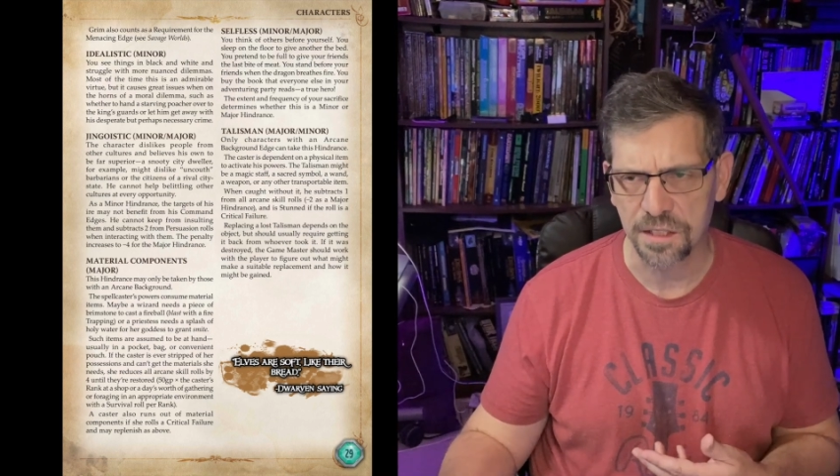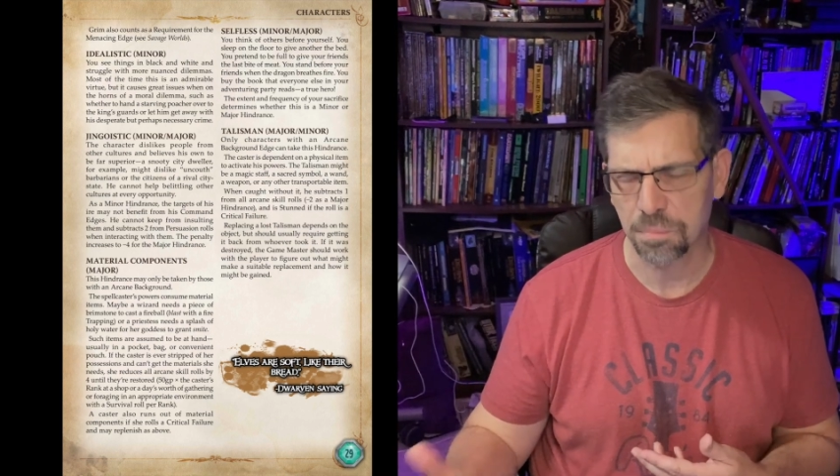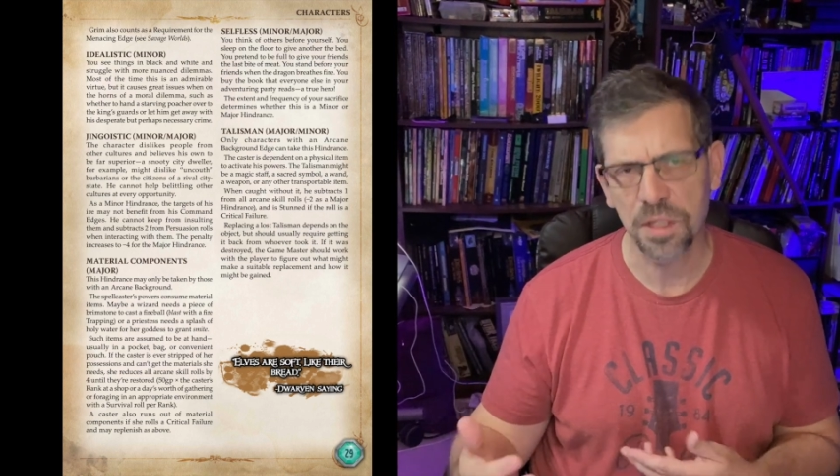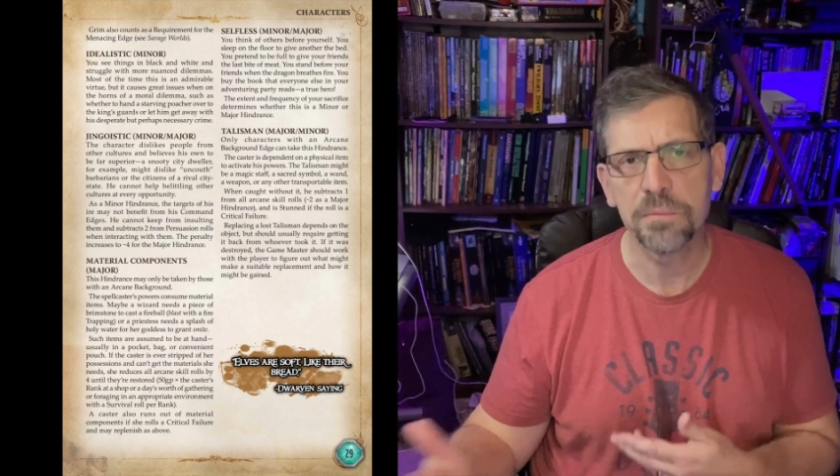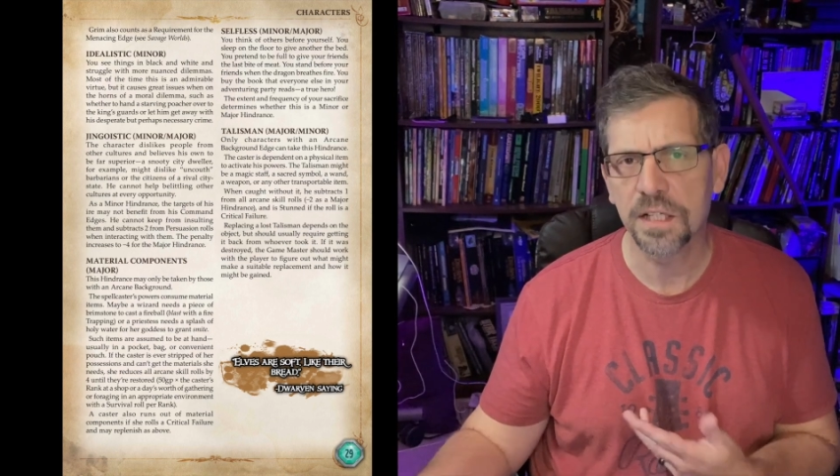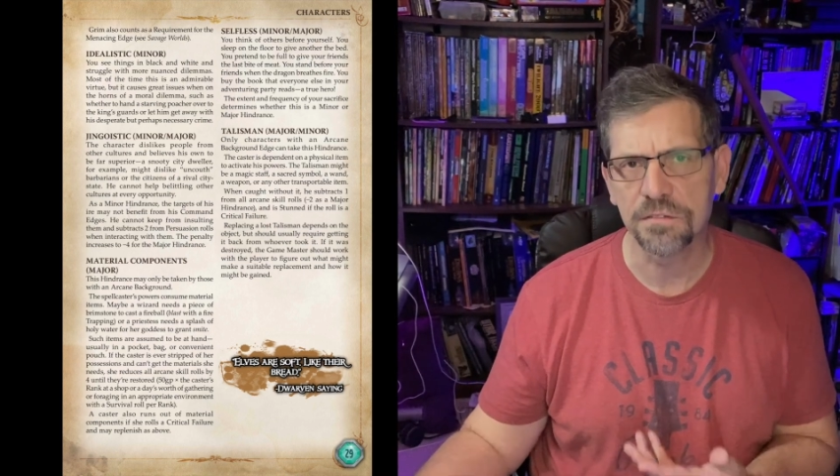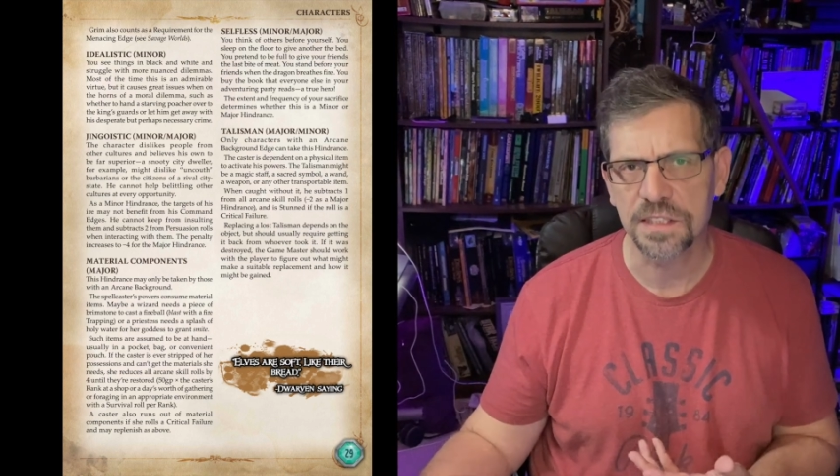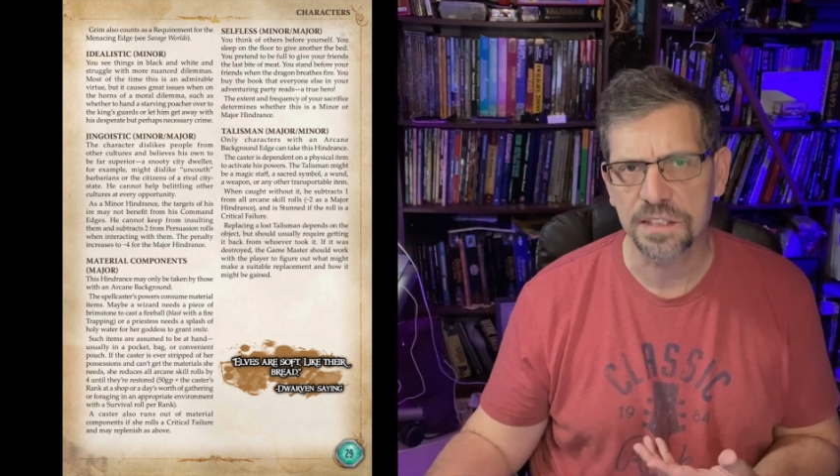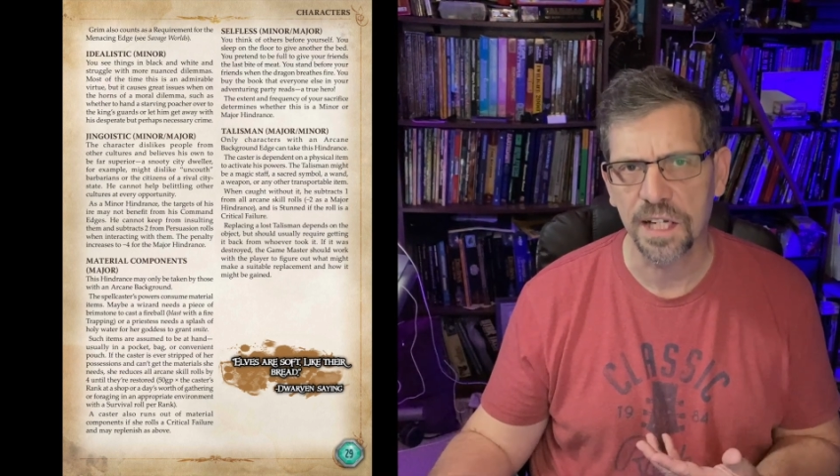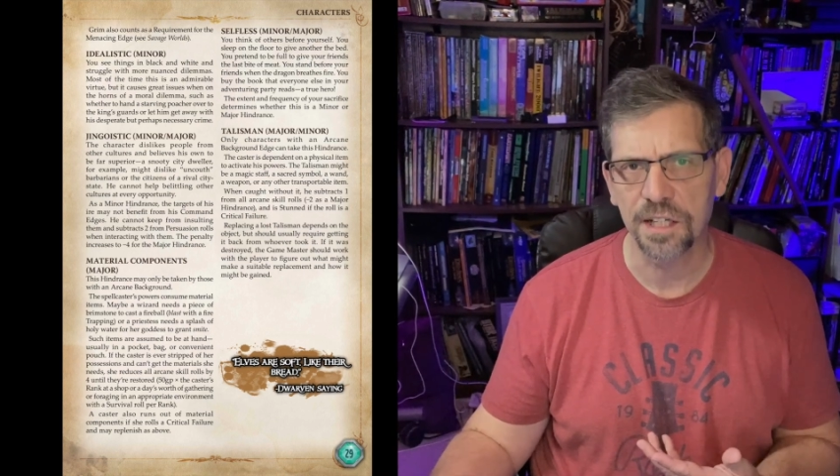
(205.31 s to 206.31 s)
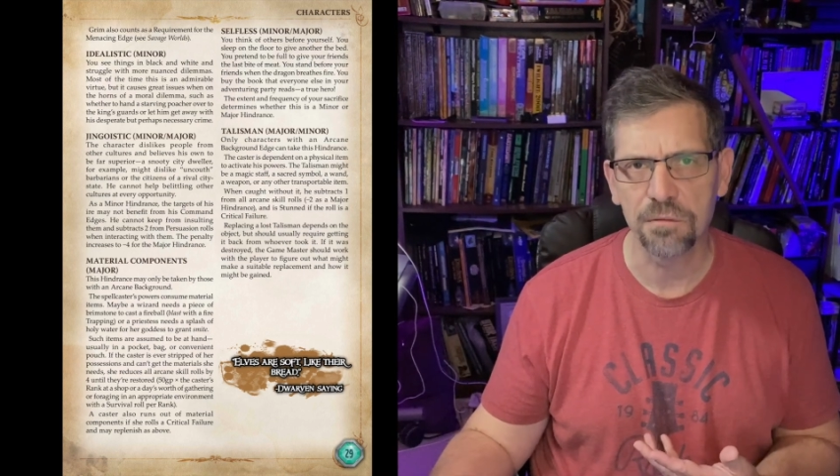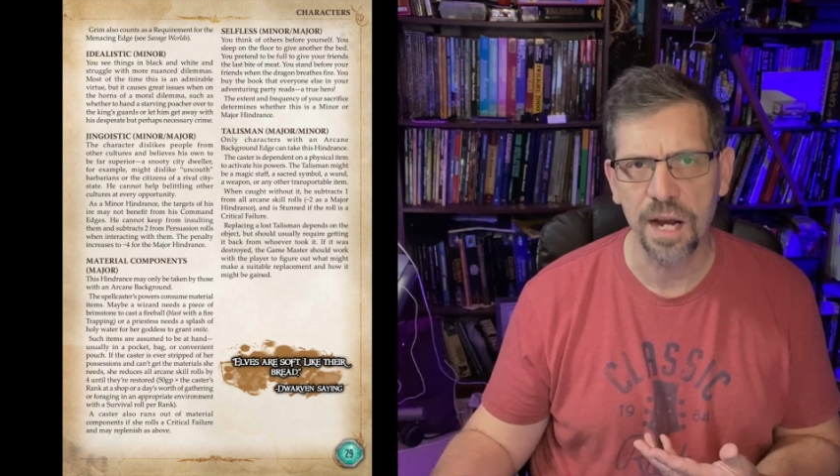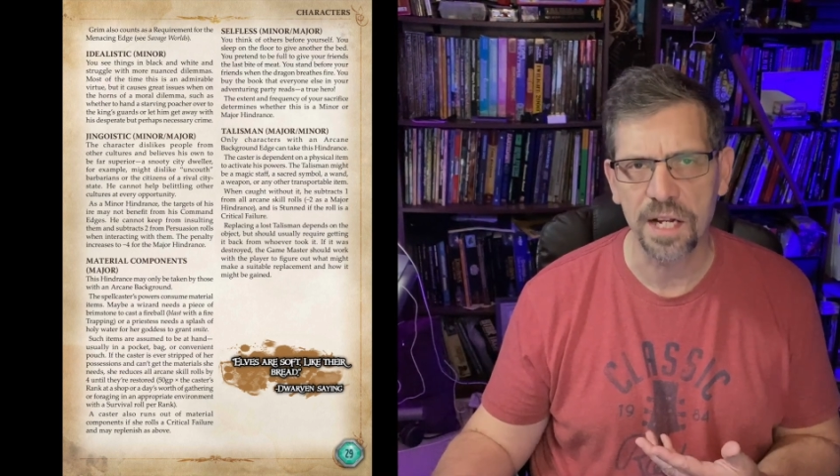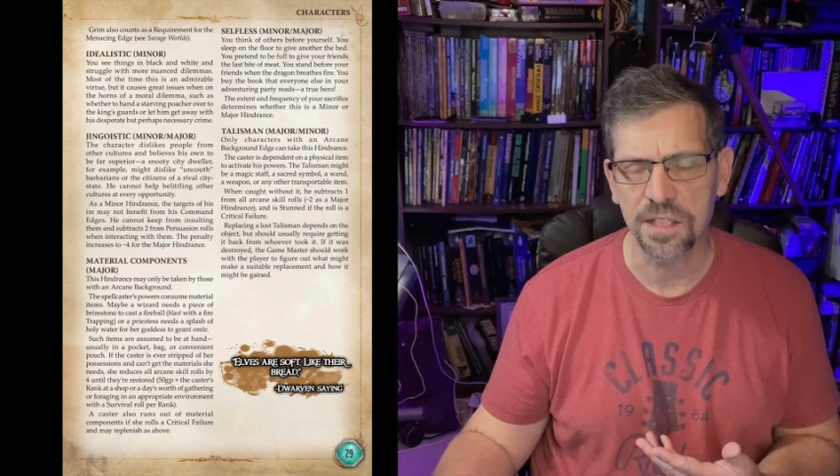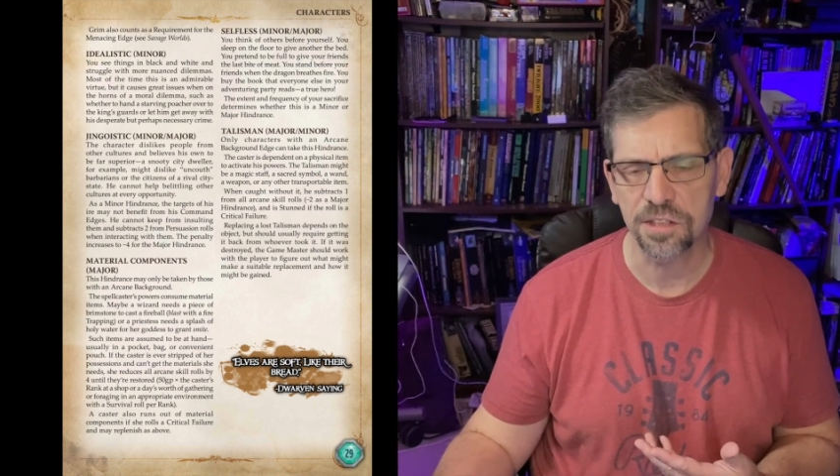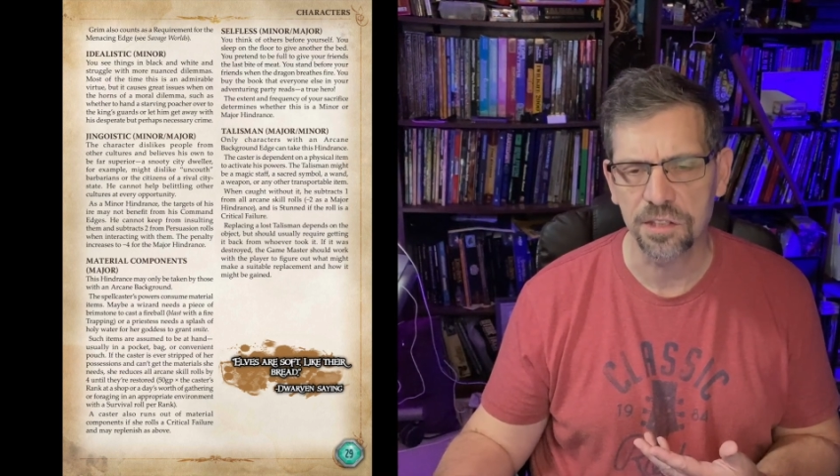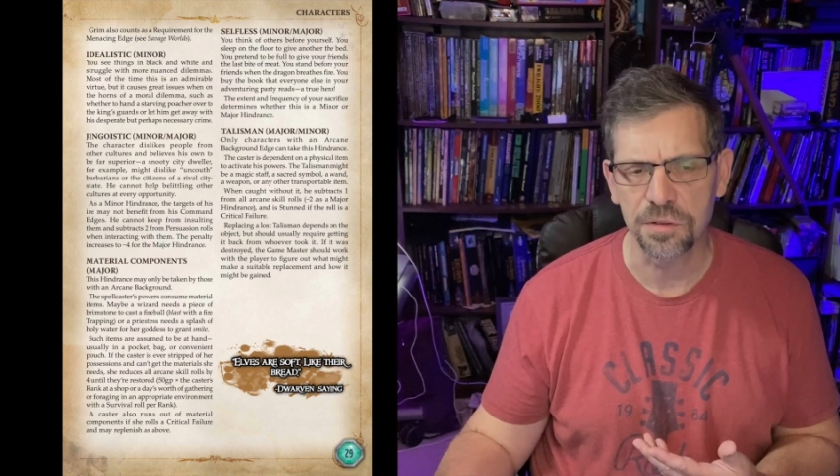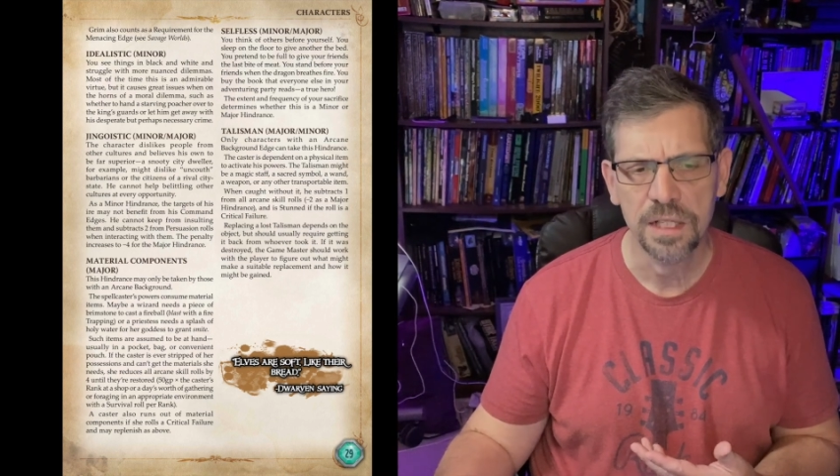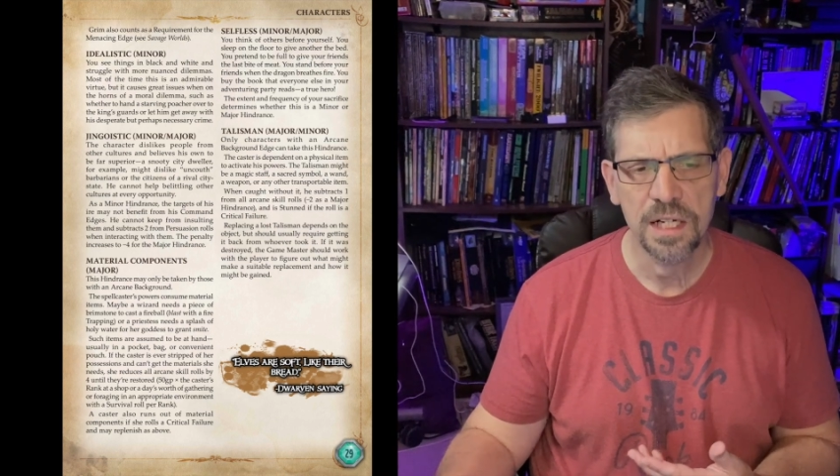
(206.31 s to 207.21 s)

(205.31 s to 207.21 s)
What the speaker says: the primitives that they ran into.